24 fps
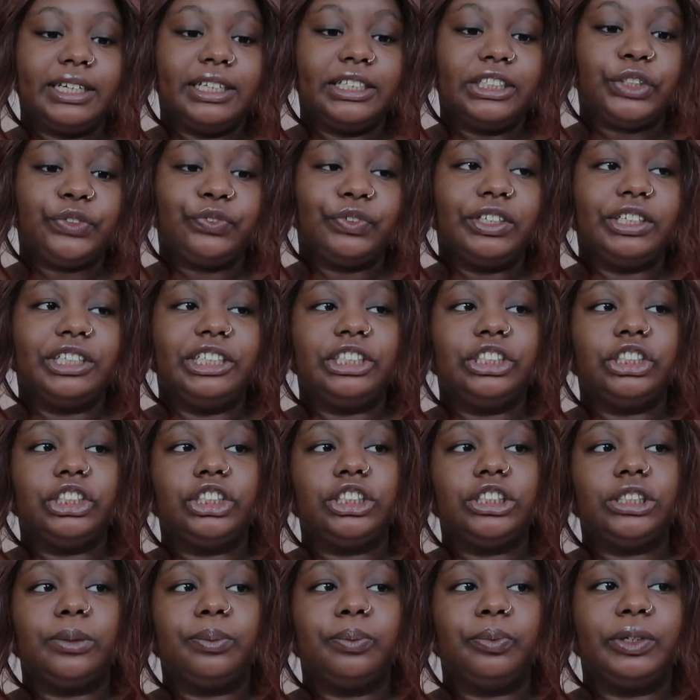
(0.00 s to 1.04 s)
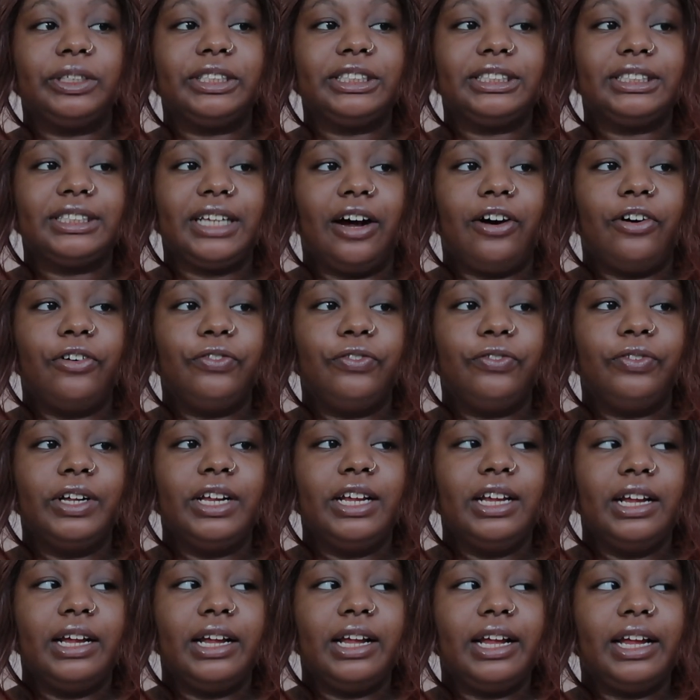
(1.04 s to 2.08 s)
is relationship with self.
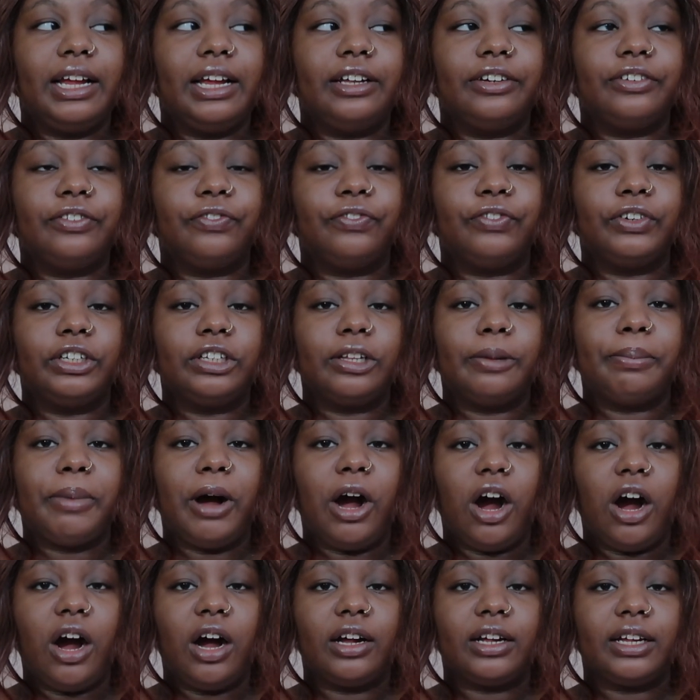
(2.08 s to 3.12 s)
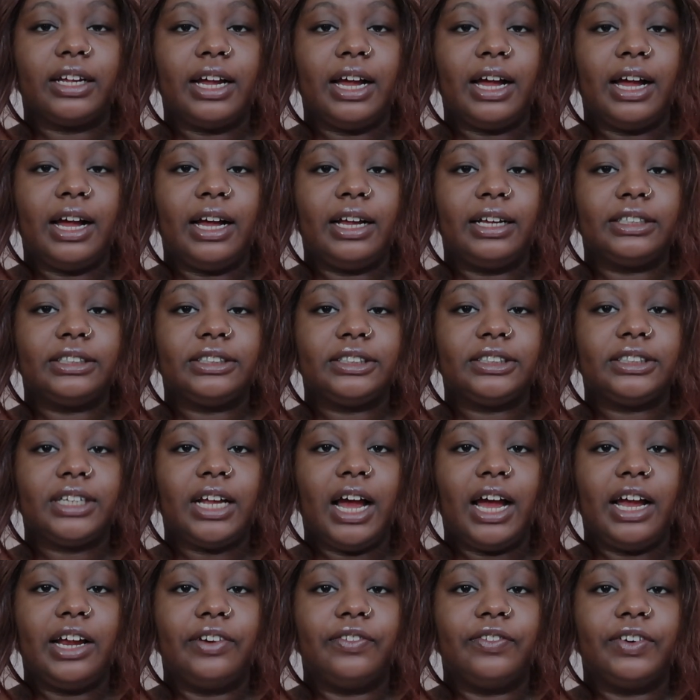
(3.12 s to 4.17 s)
And for the podcast,
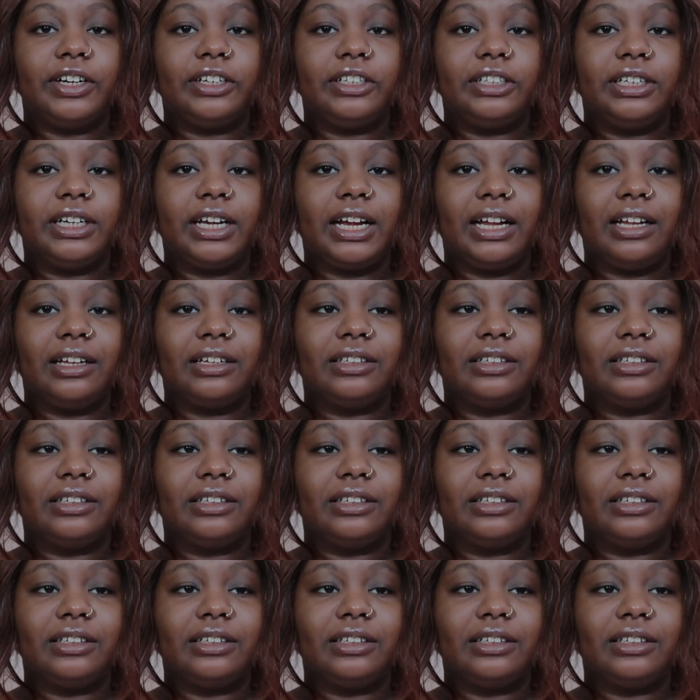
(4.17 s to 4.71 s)
I already